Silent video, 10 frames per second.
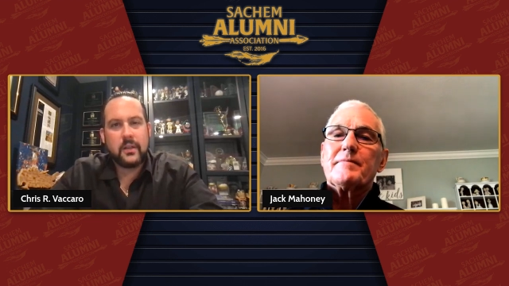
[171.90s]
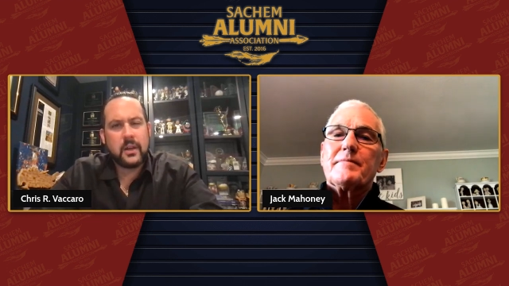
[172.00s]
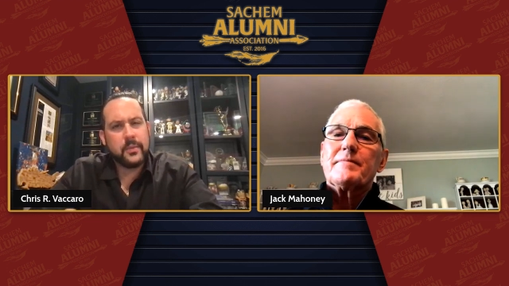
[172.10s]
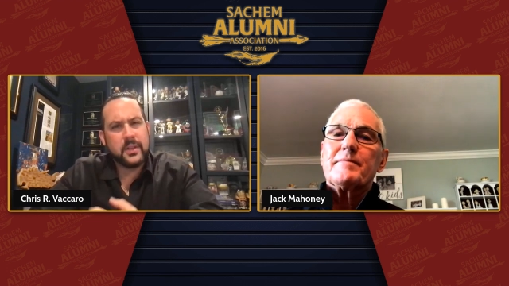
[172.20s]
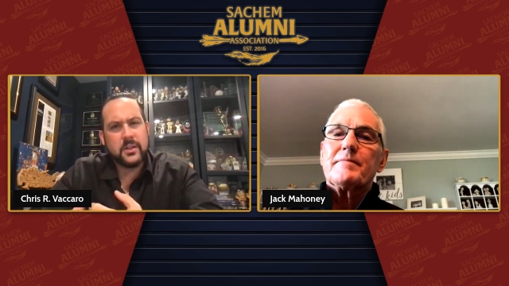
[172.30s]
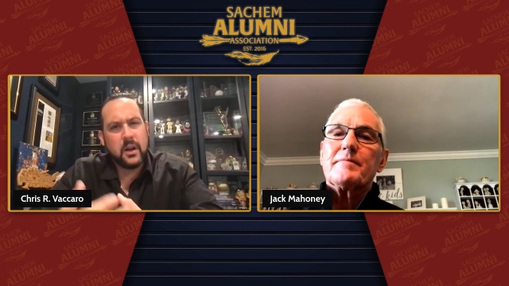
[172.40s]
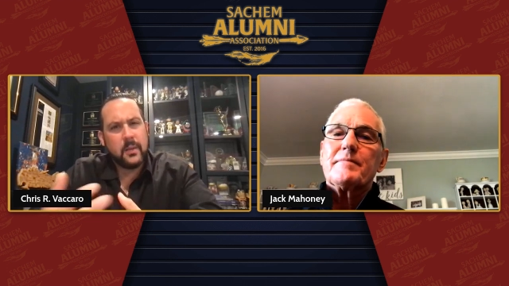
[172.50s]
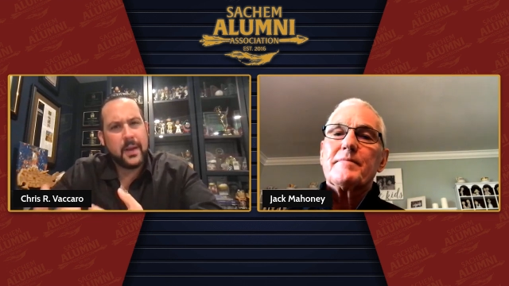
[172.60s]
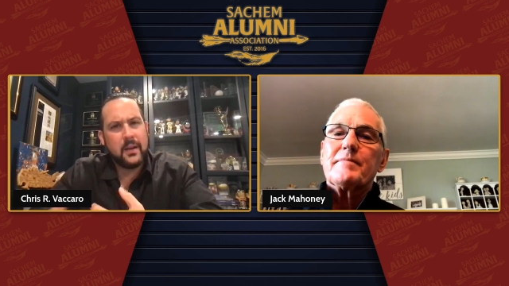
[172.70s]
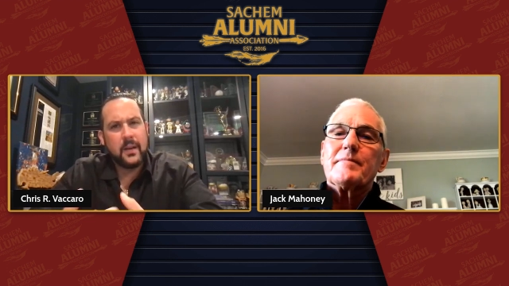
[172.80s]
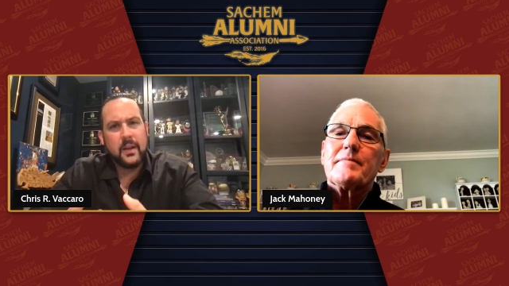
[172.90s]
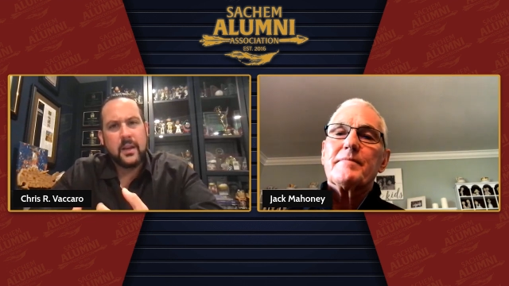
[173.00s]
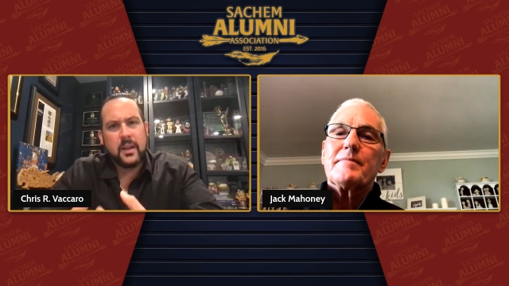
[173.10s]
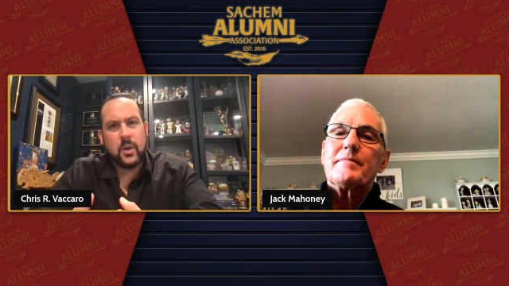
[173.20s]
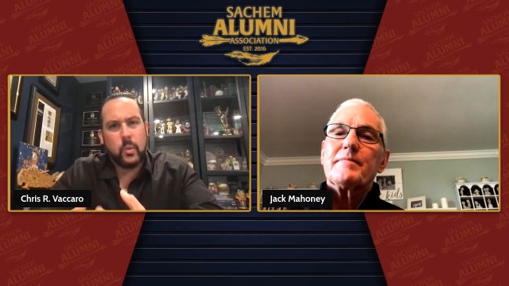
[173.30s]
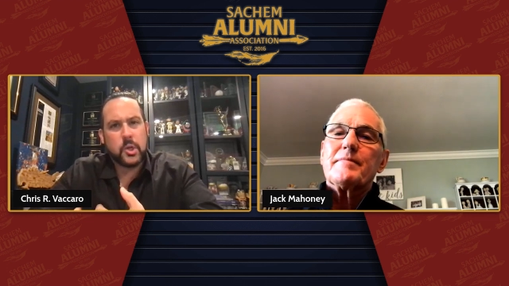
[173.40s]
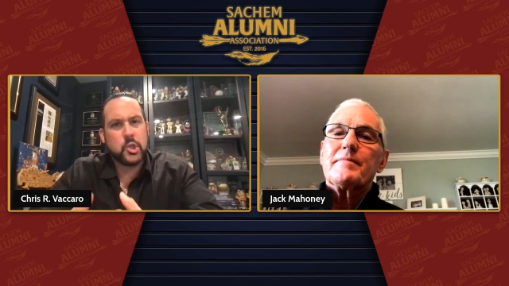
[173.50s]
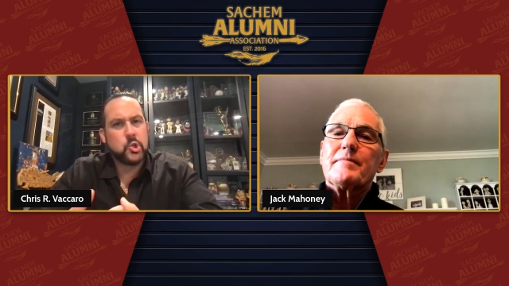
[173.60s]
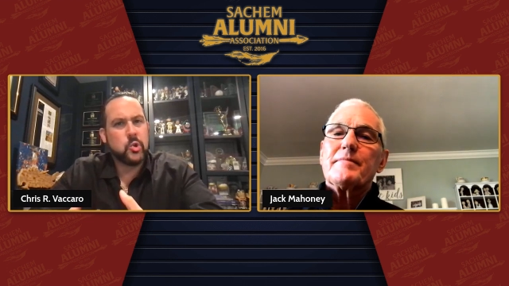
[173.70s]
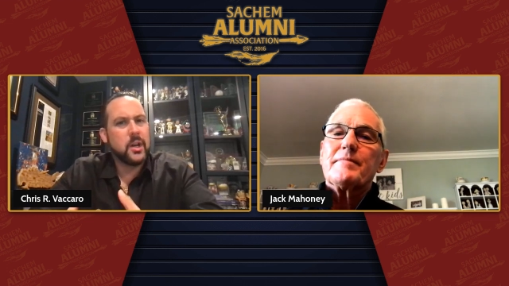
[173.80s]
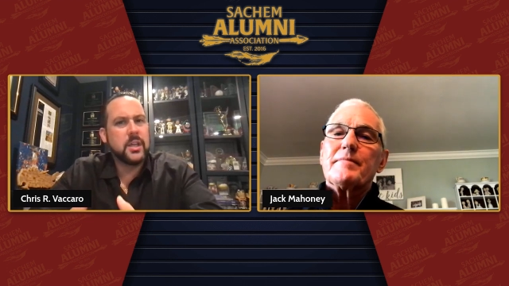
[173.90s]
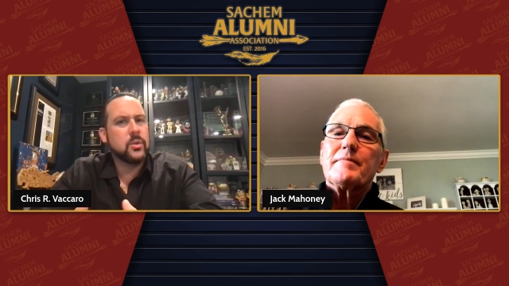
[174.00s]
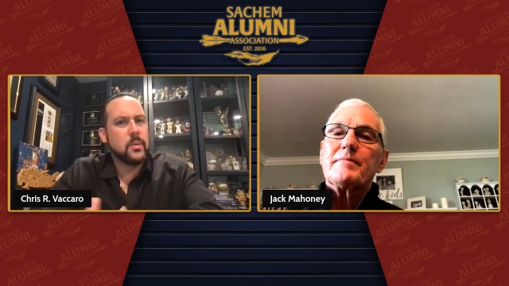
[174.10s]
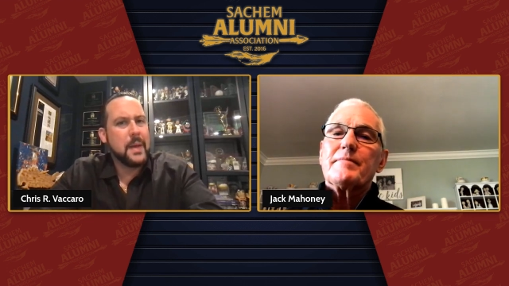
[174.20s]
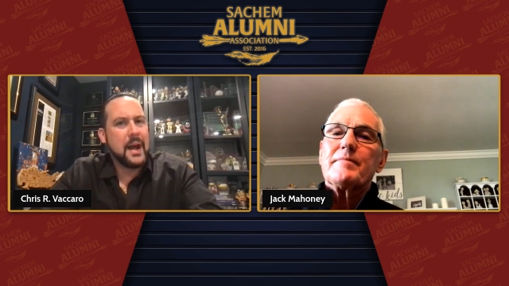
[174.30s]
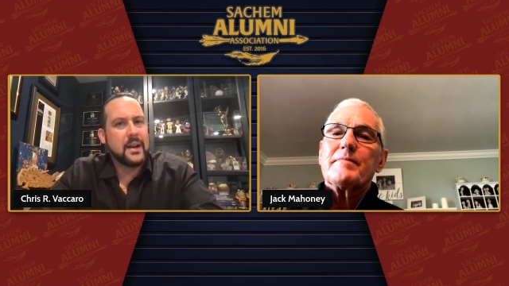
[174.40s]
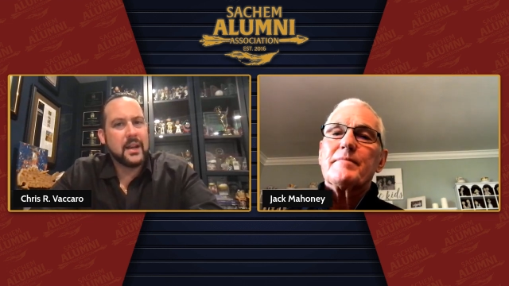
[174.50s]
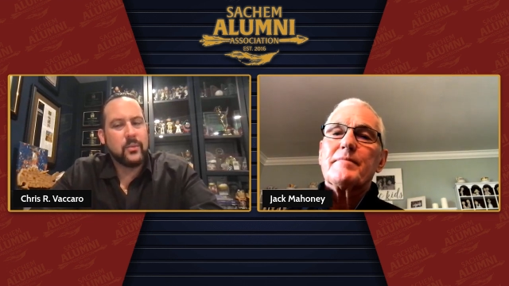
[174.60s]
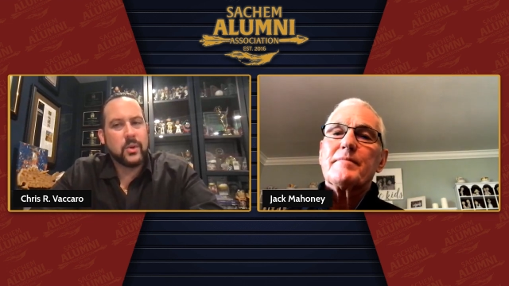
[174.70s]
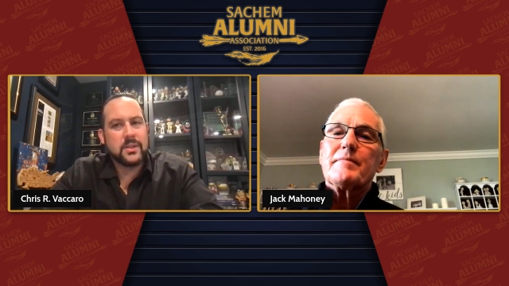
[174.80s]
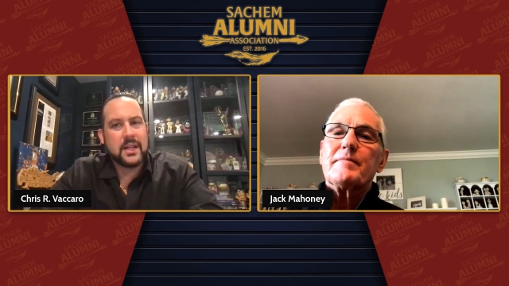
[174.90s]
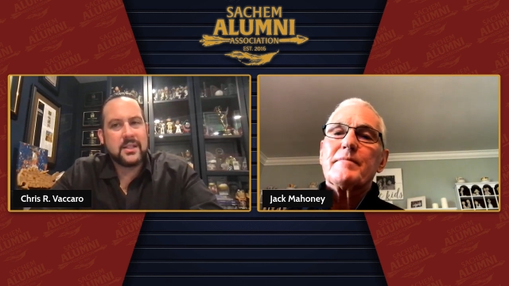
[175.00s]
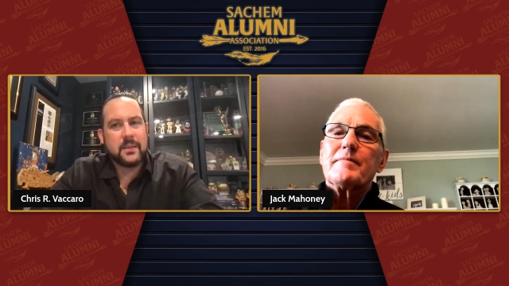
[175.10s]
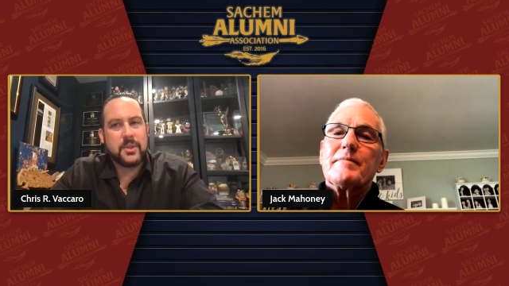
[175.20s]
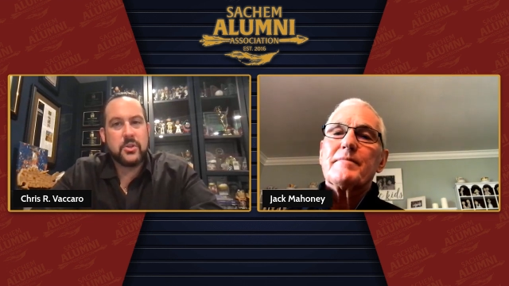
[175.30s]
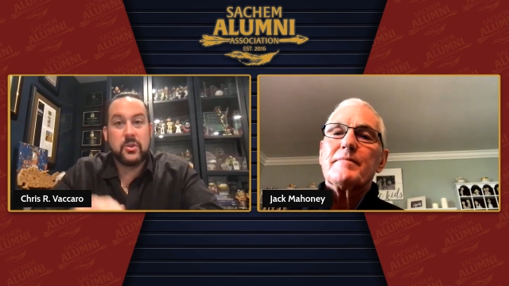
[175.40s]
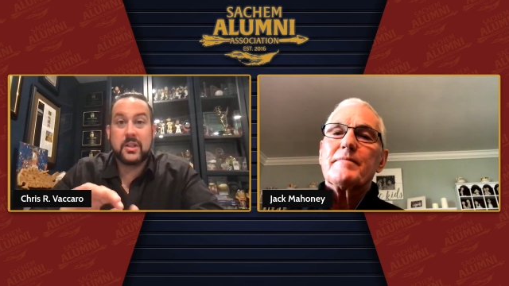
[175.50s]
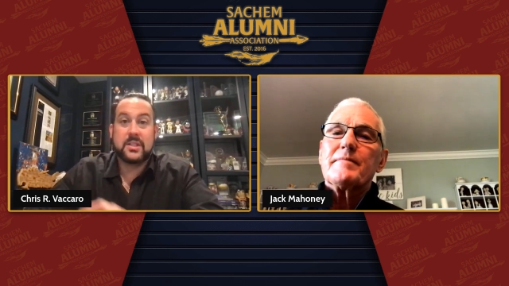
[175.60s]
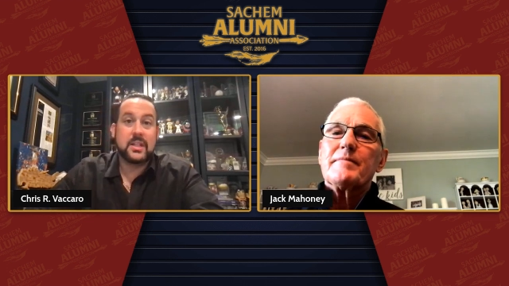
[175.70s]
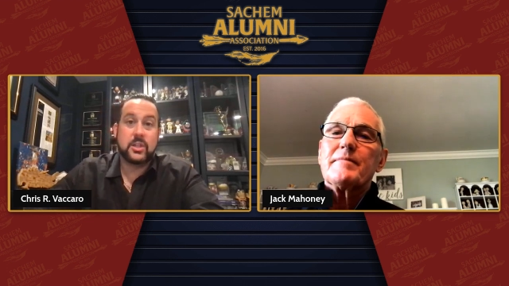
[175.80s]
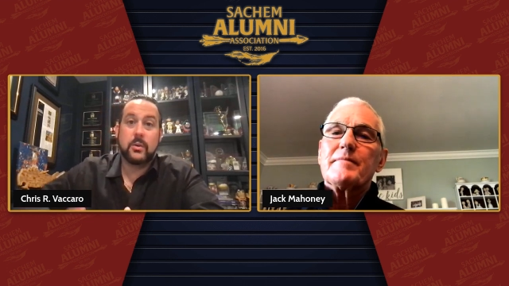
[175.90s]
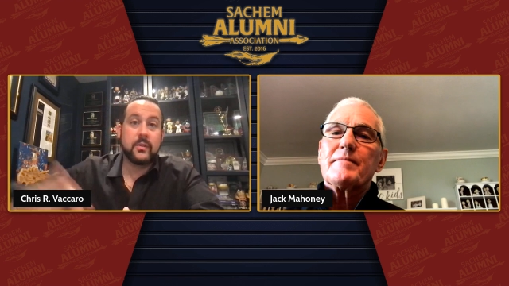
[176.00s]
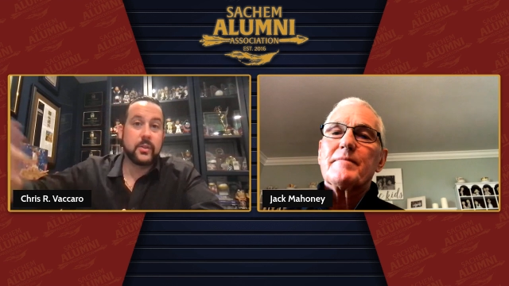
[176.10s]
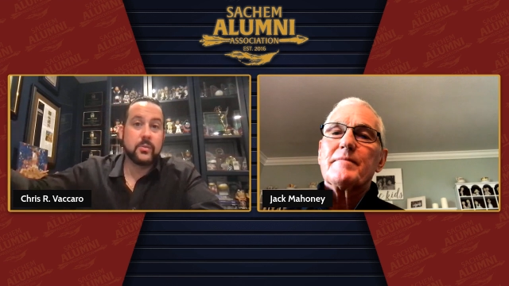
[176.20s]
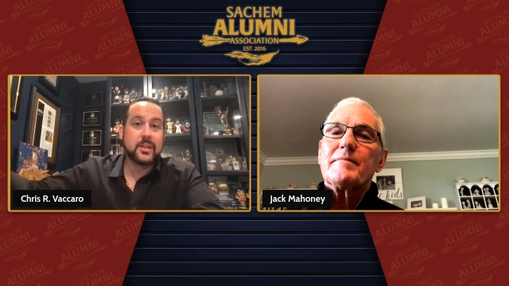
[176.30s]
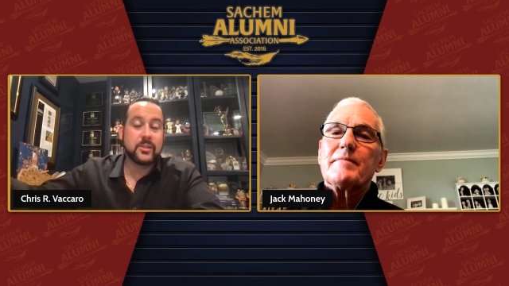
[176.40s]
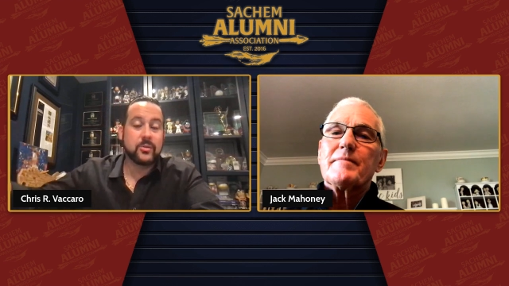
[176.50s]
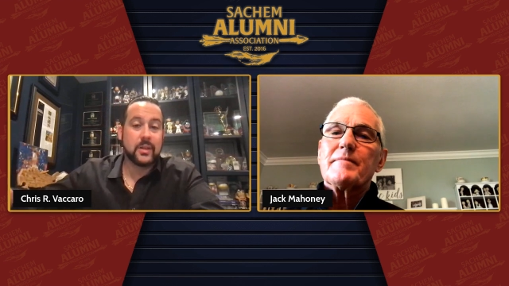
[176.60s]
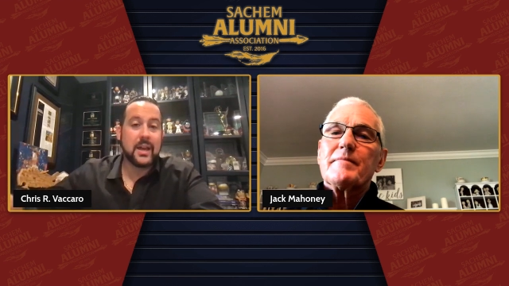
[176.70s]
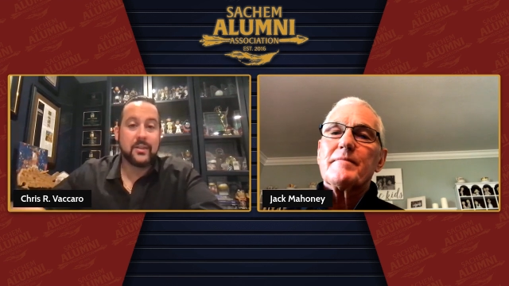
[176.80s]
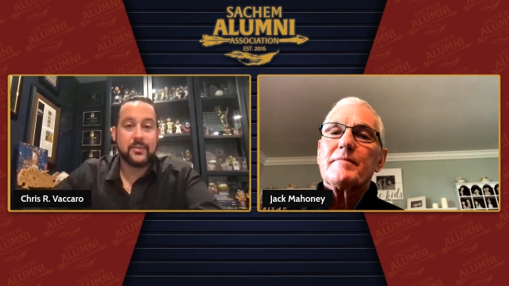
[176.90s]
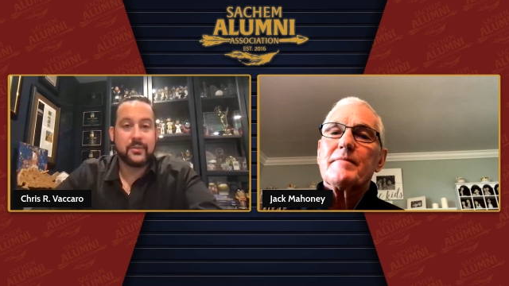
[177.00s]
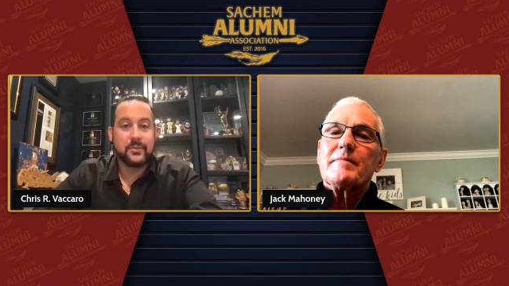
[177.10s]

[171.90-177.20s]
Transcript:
Speaker 1: in love with it talk about you know what struck you about it and was that something you could see doing for the rest of your life